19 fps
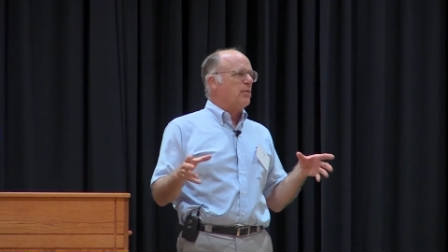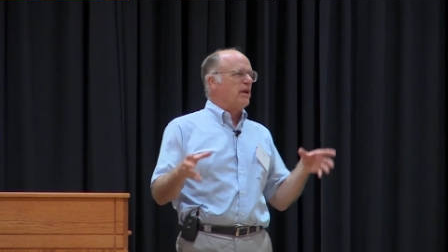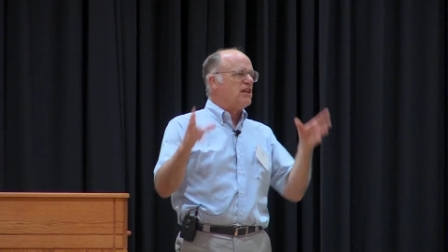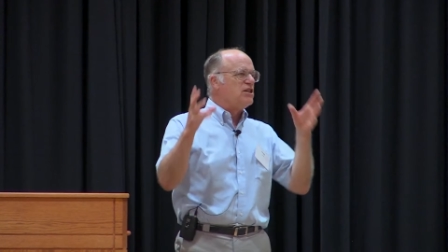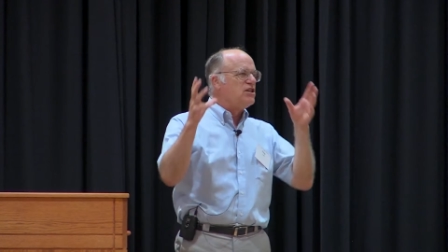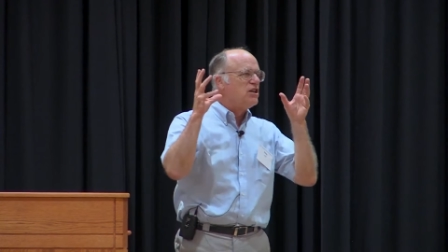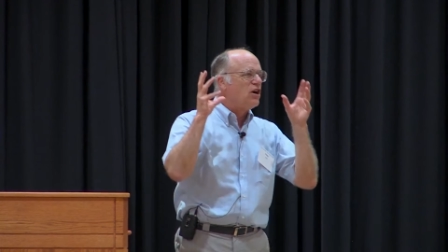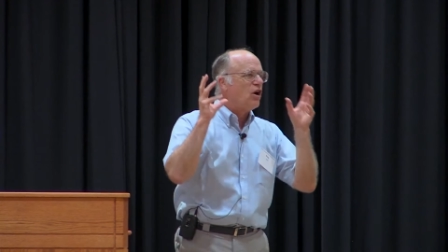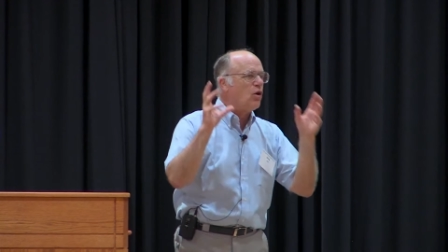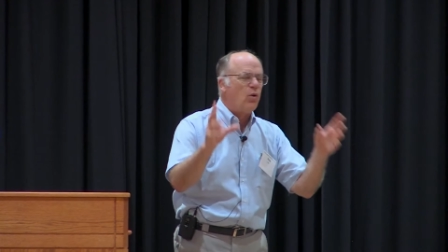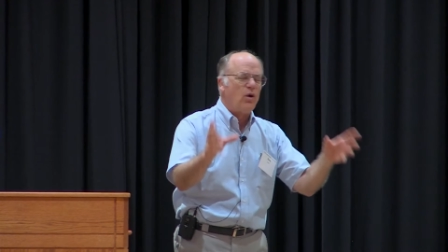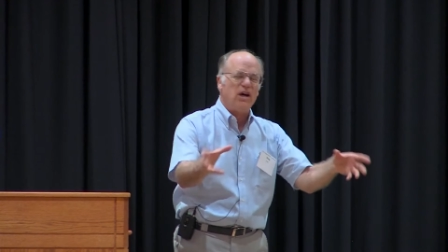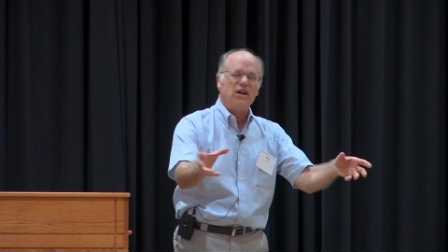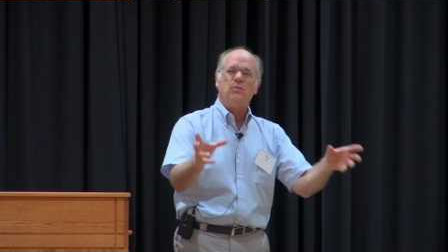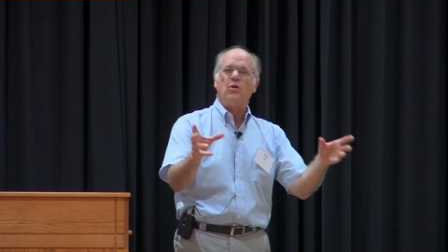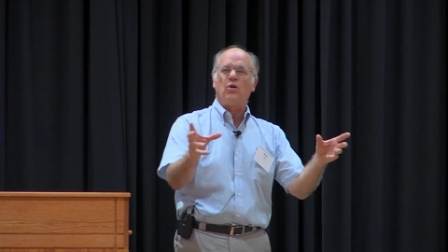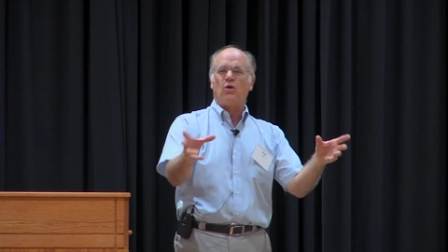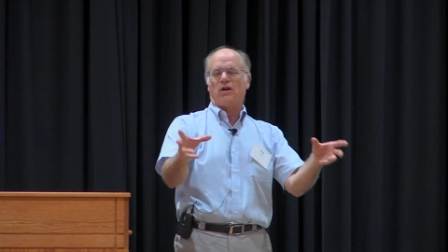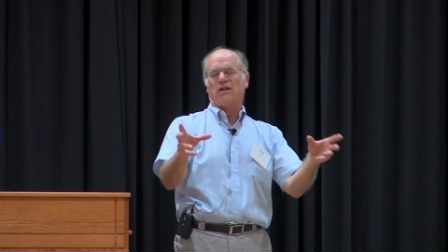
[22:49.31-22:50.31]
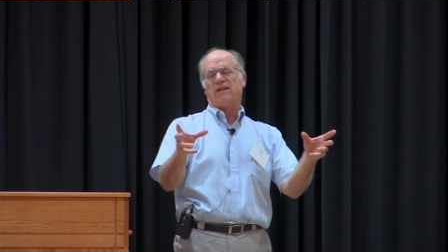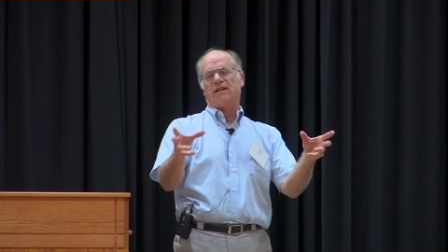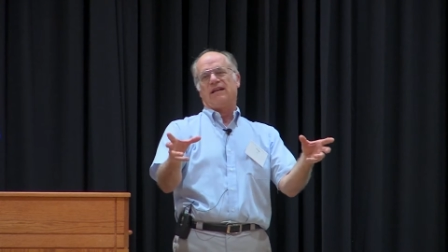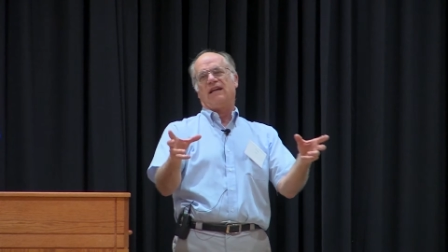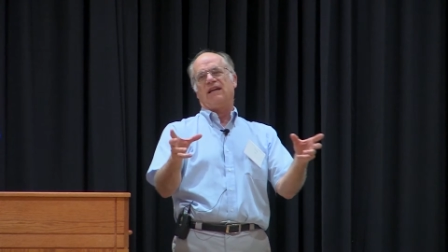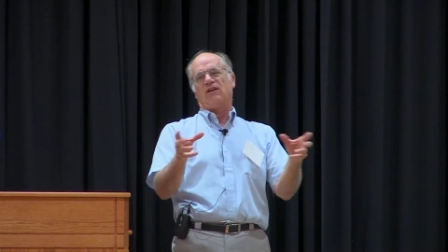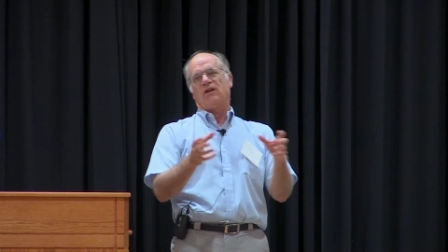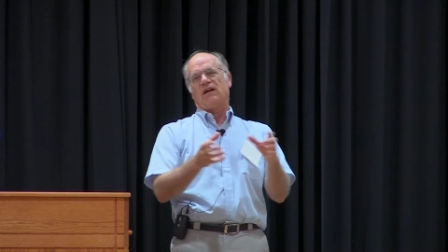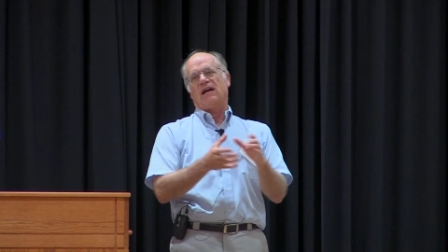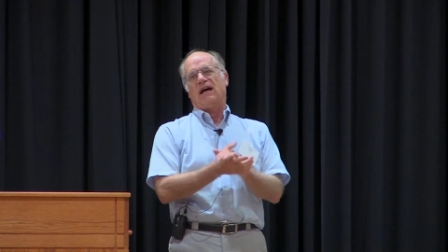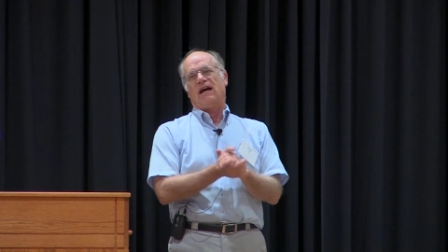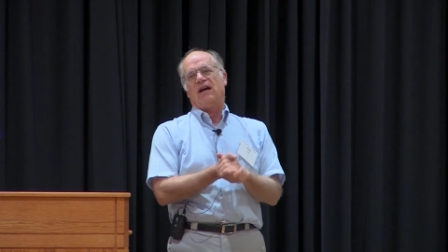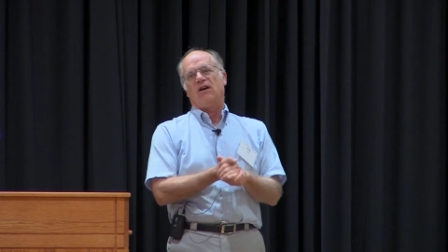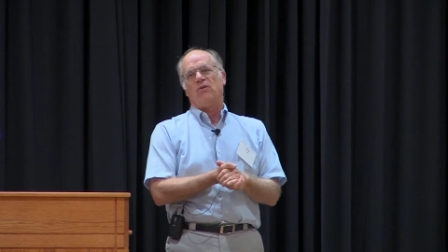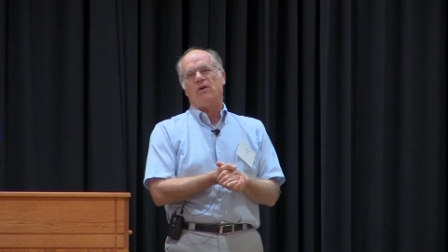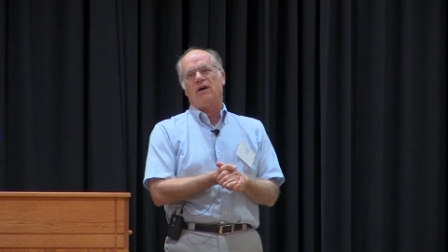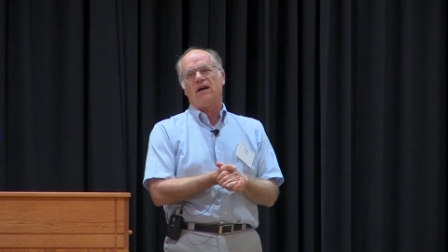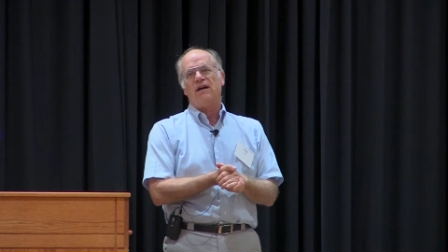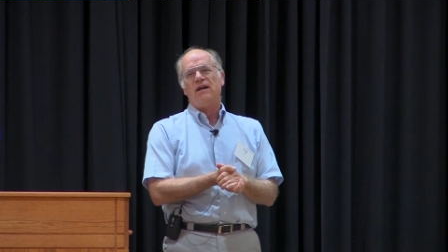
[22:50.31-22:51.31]
and no one more than here in
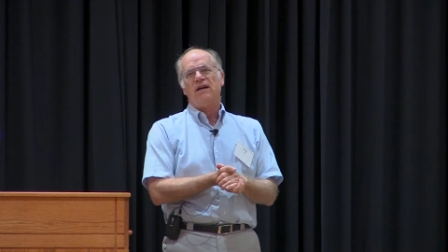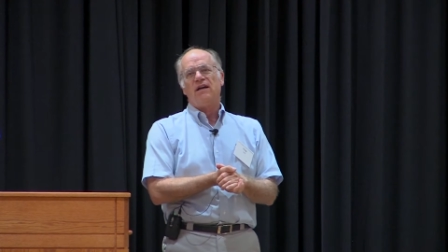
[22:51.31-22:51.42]
Iowa.